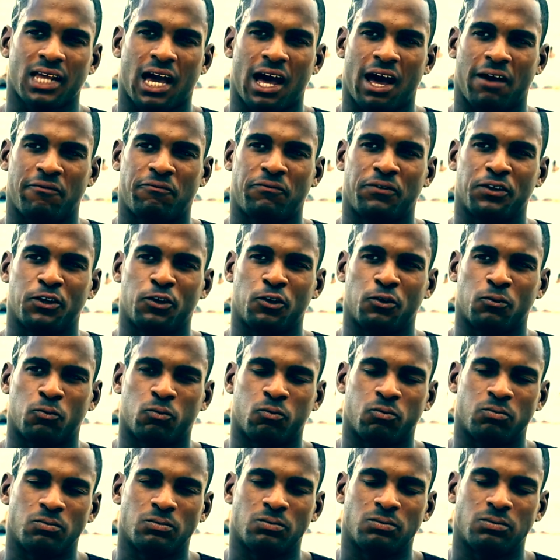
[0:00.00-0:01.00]
I feel
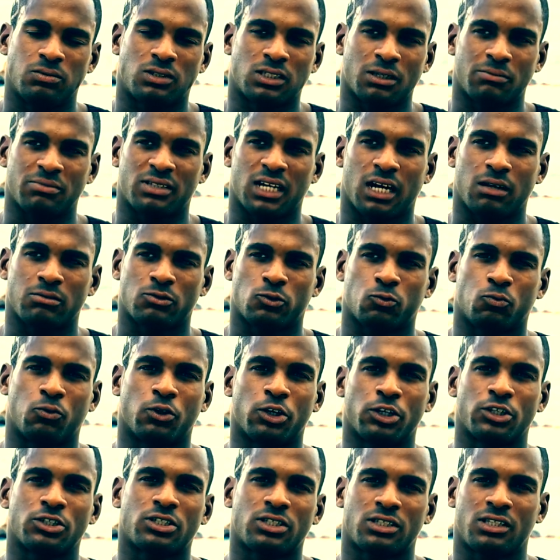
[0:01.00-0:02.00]
sometimes
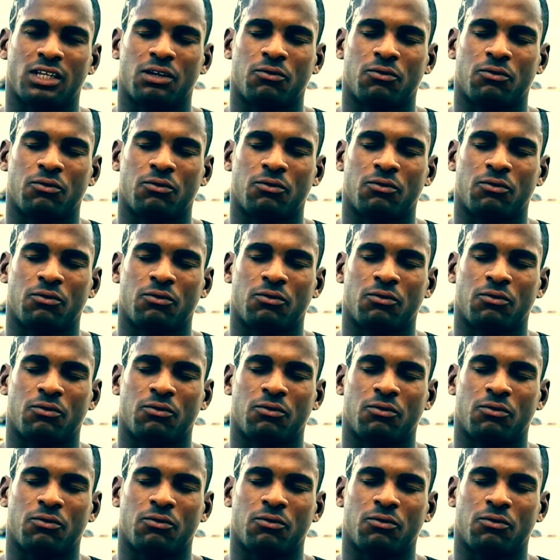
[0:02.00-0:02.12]
worse